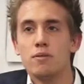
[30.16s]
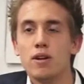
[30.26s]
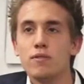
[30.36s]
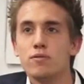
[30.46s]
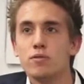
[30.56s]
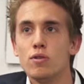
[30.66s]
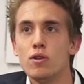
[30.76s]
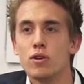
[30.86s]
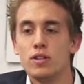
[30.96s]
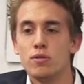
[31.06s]
I would love to
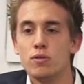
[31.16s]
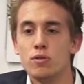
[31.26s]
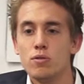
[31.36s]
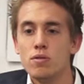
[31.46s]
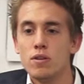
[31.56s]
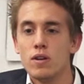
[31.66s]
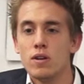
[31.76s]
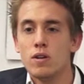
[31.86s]
know, according to you,